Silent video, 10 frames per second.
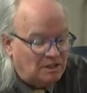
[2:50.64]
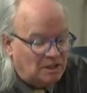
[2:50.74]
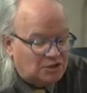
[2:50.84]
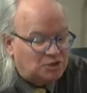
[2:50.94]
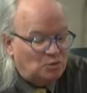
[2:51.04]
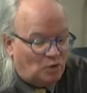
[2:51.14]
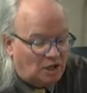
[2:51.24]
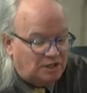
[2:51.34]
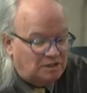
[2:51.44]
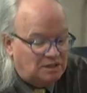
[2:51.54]
Lesson
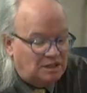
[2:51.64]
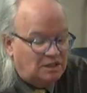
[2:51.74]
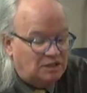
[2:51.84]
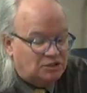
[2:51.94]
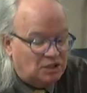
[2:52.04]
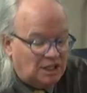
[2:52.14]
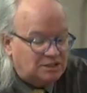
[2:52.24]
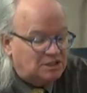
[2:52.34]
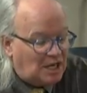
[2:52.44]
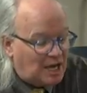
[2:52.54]
1,
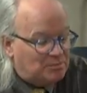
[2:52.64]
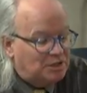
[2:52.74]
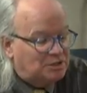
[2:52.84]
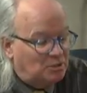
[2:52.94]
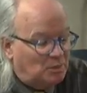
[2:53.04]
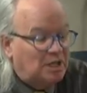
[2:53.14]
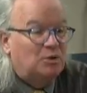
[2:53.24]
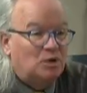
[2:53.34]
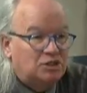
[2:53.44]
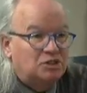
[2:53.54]
select a topic that
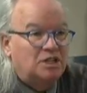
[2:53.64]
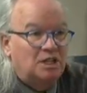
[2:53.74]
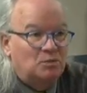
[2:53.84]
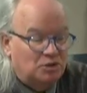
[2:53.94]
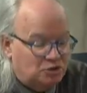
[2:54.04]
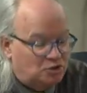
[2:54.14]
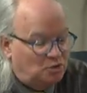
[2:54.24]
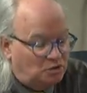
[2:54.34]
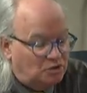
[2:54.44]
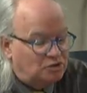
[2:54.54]
might resonate with the
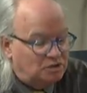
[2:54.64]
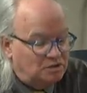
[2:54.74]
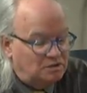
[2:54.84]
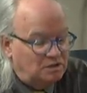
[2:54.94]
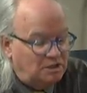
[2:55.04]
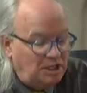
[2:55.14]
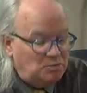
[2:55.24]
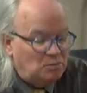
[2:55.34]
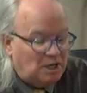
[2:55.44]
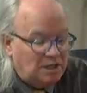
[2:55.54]
students.
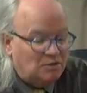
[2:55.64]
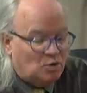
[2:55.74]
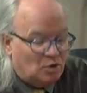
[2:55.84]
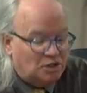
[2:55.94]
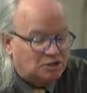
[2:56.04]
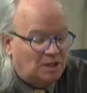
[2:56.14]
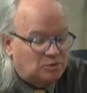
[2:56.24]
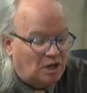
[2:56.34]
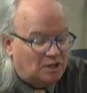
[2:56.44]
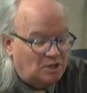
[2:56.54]
Keep in mind, of course,
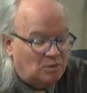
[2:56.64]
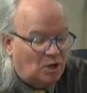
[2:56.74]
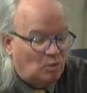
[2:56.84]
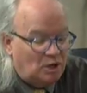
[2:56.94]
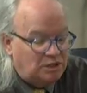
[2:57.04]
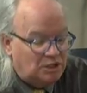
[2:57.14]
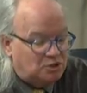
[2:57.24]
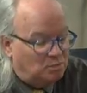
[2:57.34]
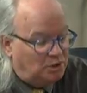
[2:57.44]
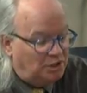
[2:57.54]
I'm talking about one
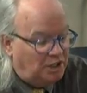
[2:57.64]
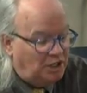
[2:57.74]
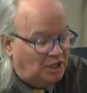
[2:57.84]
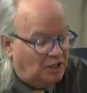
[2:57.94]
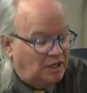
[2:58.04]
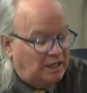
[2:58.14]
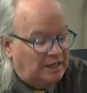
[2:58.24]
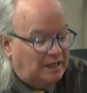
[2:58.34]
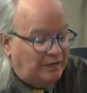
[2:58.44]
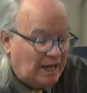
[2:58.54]
discipline here,
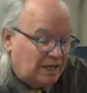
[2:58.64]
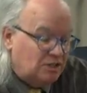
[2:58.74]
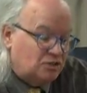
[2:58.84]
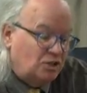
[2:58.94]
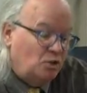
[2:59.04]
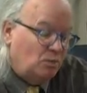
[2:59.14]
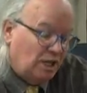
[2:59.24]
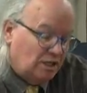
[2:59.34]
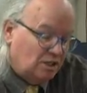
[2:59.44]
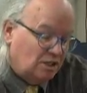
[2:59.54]
and that is the
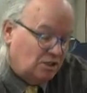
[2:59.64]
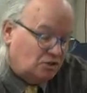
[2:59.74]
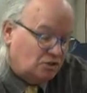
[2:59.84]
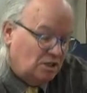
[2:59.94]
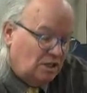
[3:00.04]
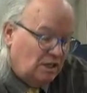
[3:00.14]
humanities.